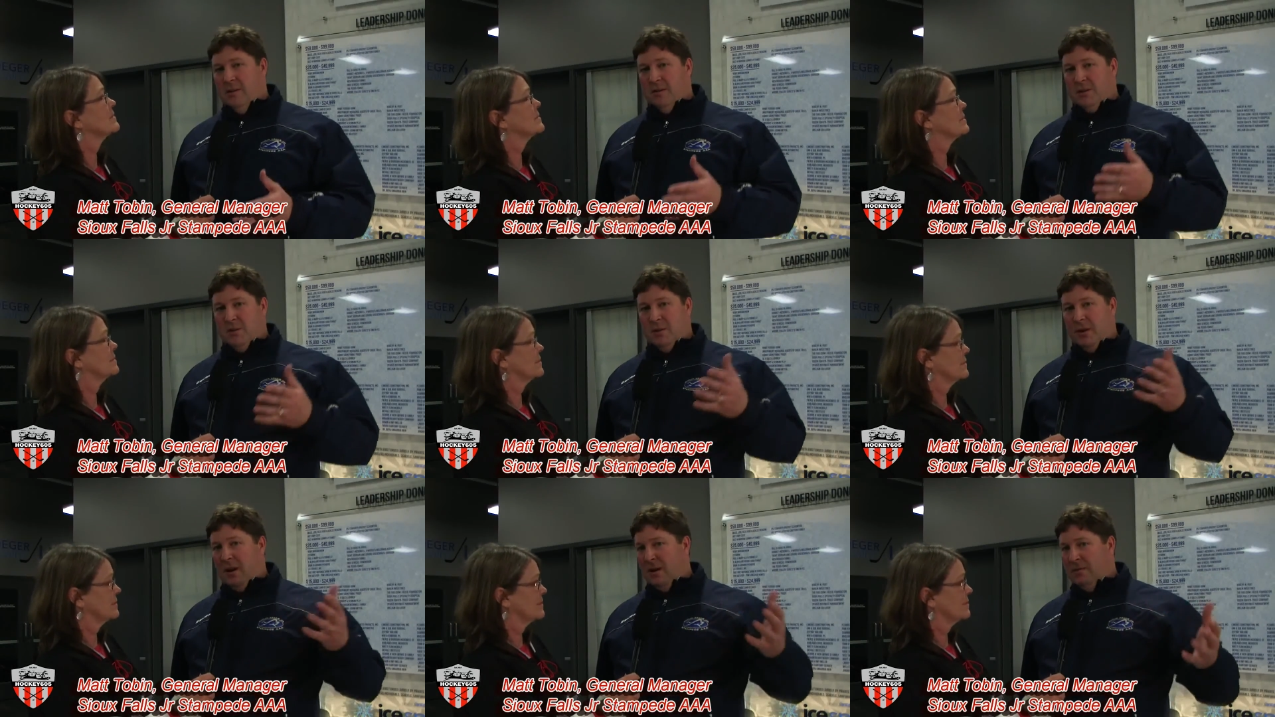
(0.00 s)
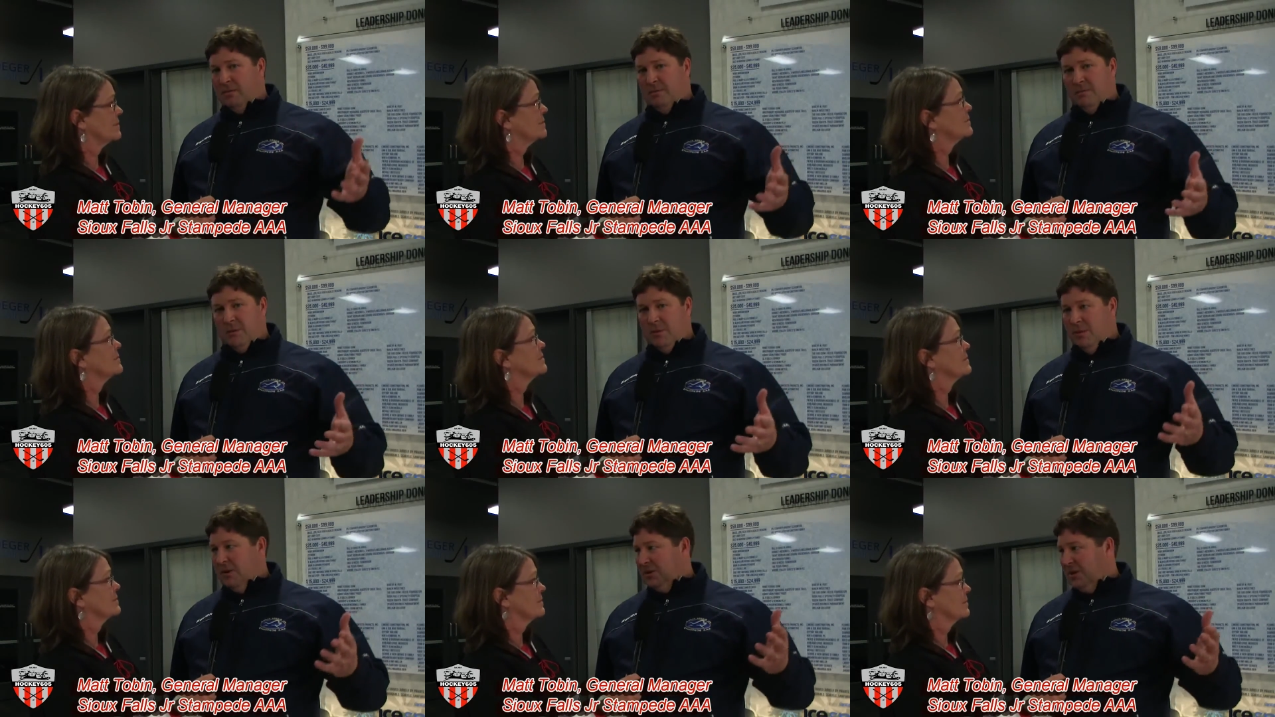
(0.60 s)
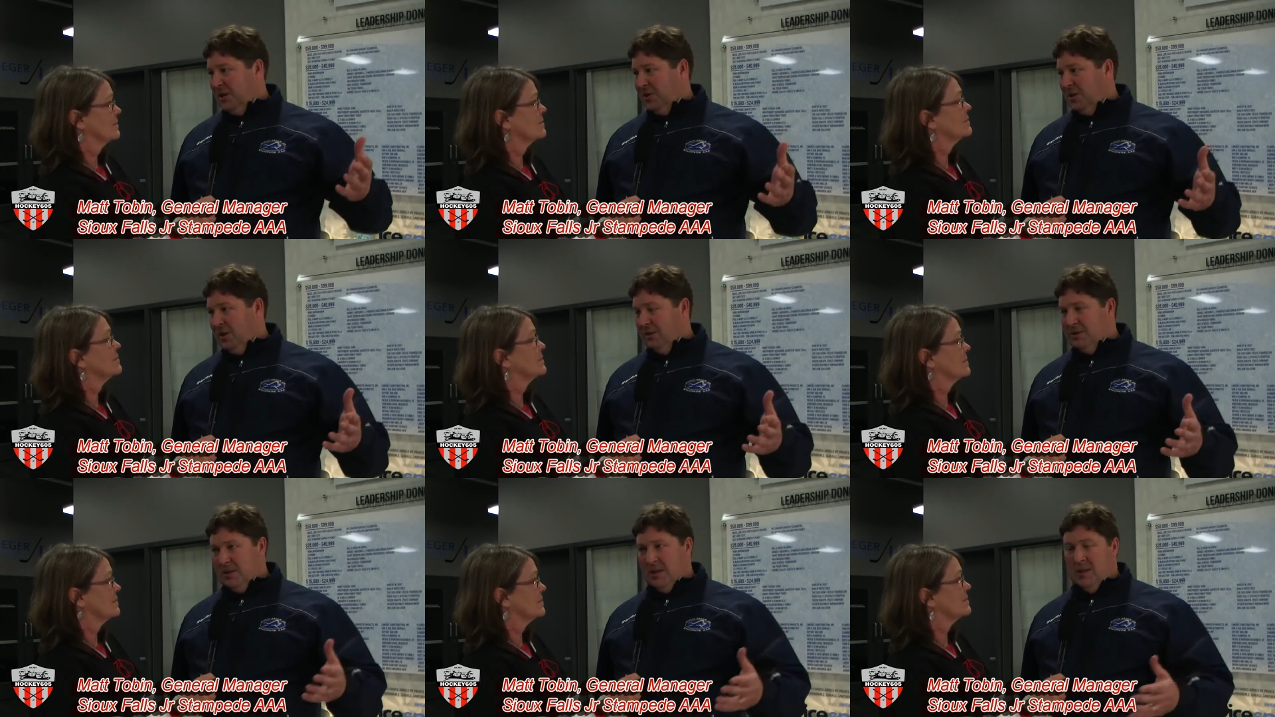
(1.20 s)
Speaker 1: or to a
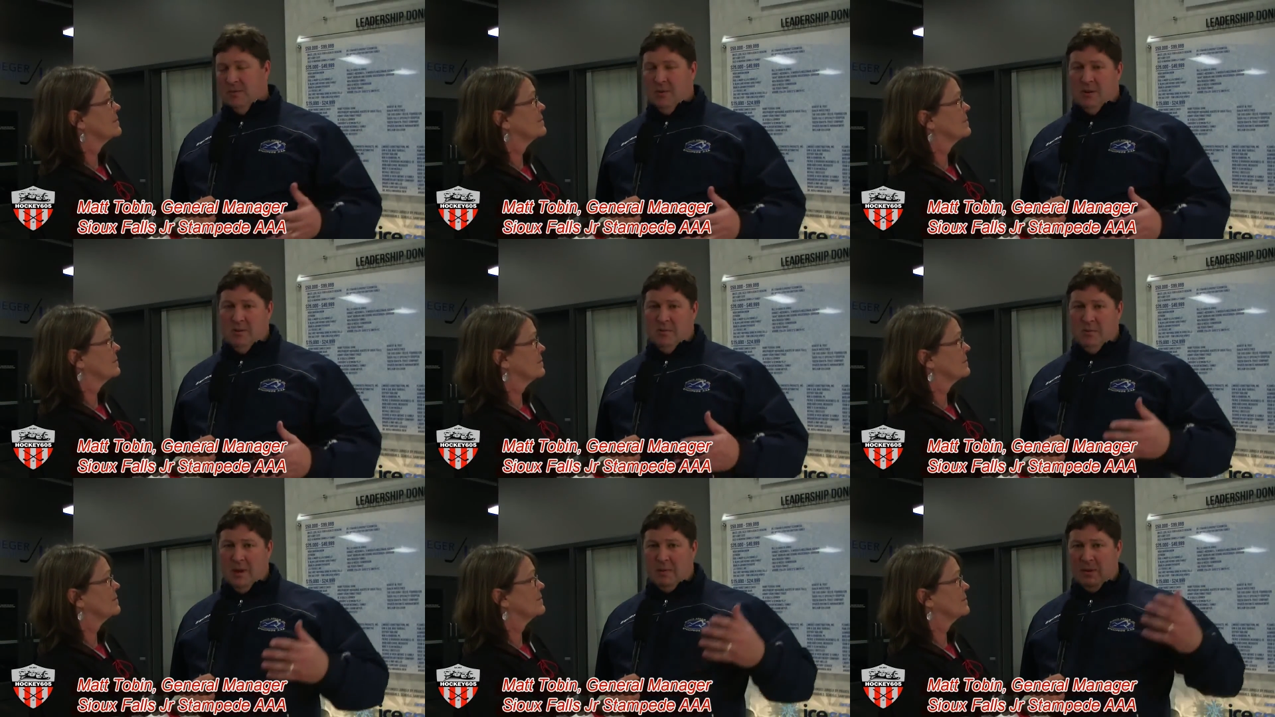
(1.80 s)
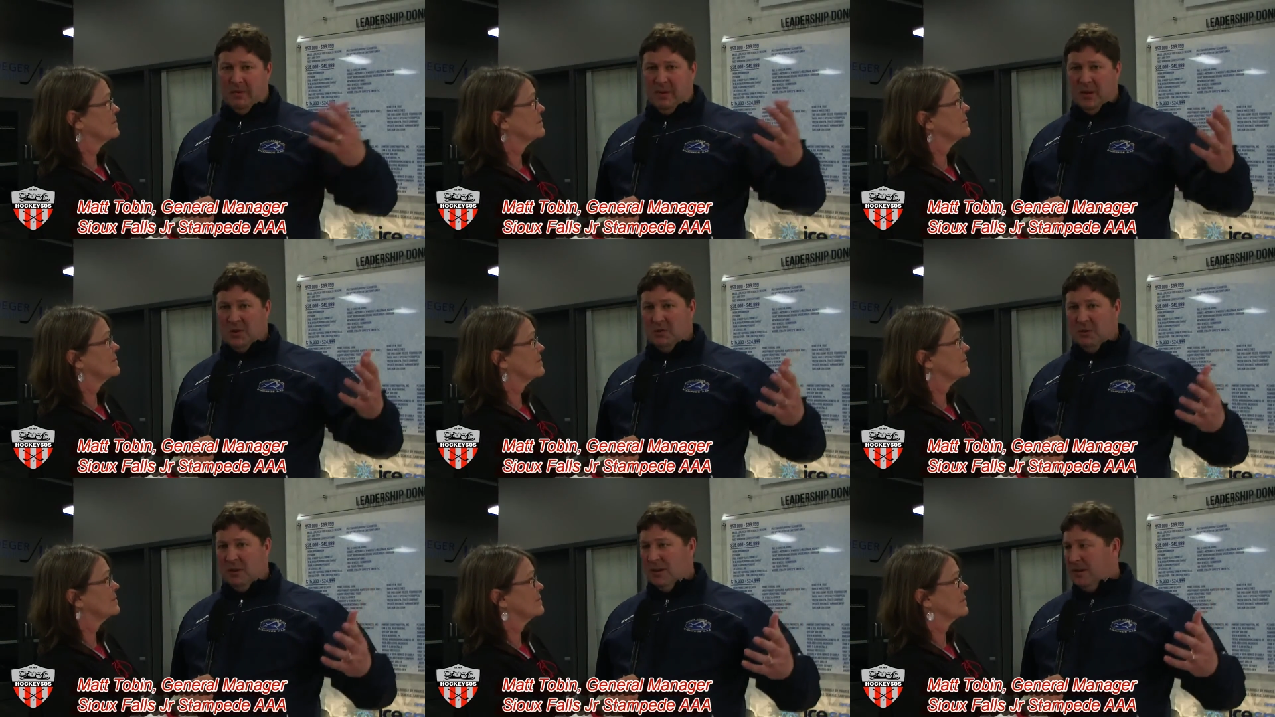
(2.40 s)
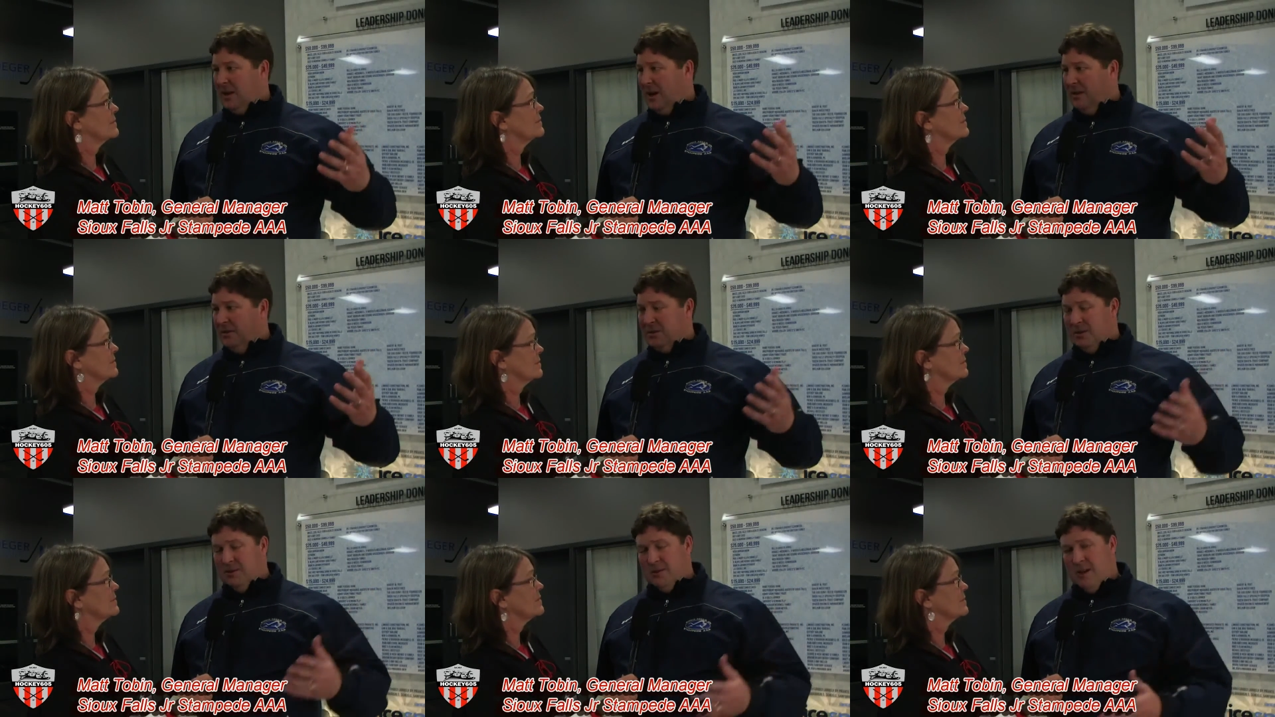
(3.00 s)
USHL team or maybe eventually to
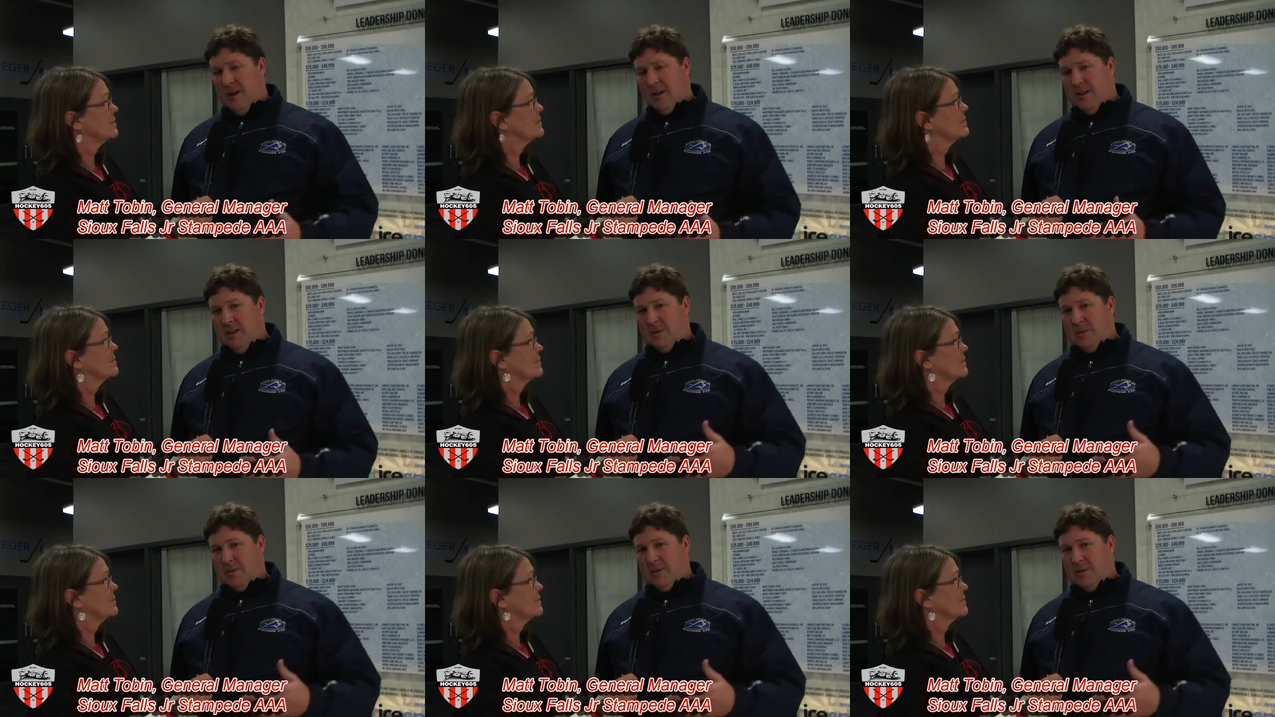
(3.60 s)
college. There's a lot of